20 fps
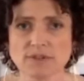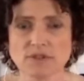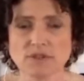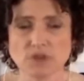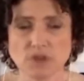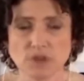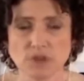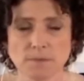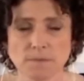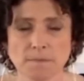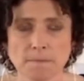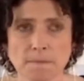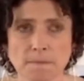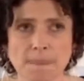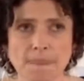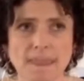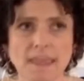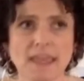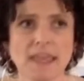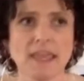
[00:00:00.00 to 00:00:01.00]
So
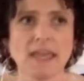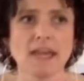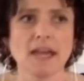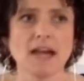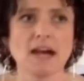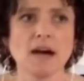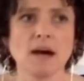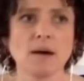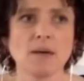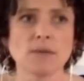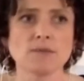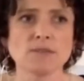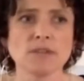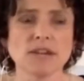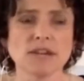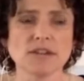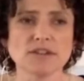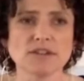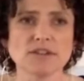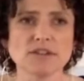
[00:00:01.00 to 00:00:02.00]

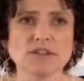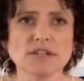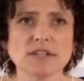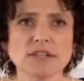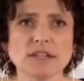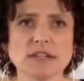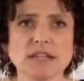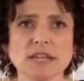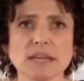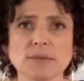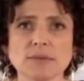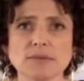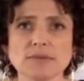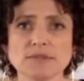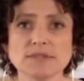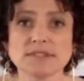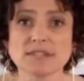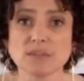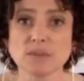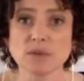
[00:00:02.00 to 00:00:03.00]
yeah, just look at the label
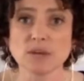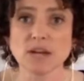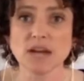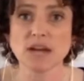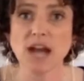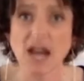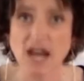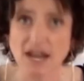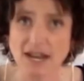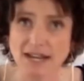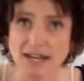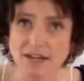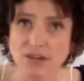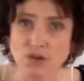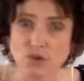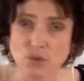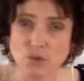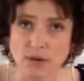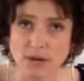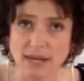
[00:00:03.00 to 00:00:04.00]
and see what kind
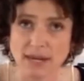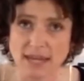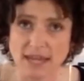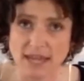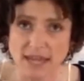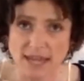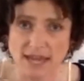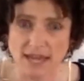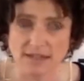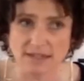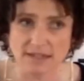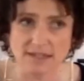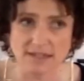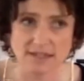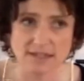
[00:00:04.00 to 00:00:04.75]
you want to get.